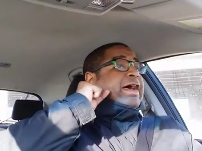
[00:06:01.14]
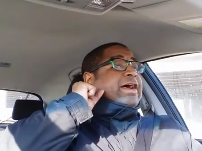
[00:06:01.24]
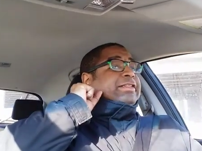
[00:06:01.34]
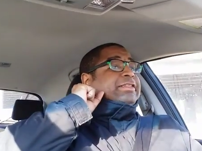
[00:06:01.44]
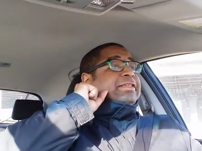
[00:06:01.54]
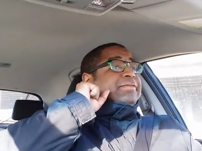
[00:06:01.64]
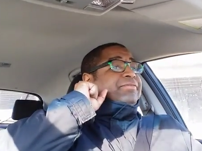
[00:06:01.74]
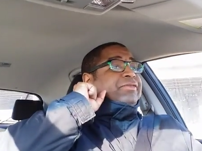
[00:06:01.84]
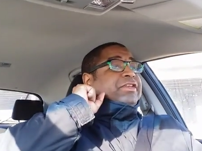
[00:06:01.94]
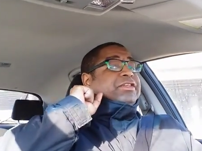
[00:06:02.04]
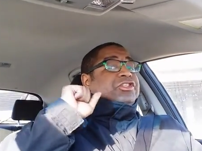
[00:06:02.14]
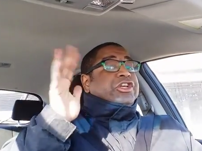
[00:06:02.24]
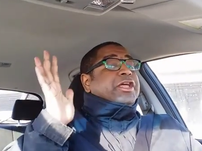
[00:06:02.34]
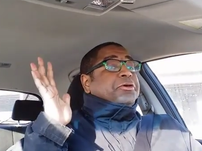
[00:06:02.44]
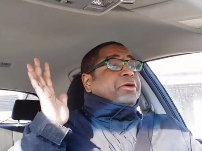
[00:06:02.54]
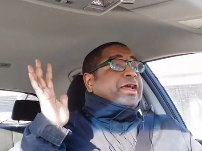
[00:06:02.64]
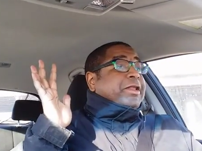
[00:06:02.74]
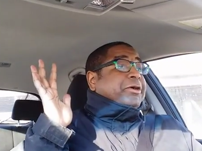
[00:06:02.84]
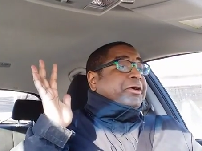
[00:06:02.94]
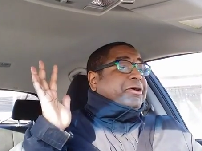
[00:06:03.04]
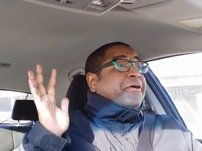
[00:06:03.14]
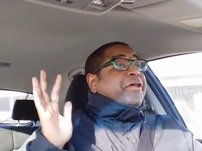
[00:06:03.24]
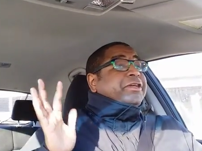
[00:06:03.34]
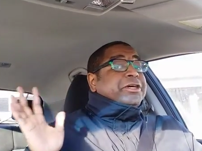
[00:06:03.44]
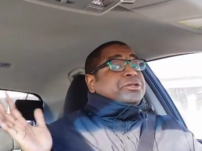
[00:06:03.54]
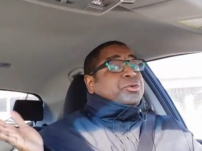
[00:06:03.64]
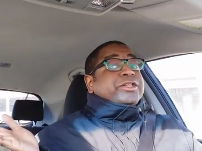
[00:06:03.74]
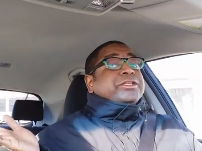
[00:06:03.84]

at this generator, because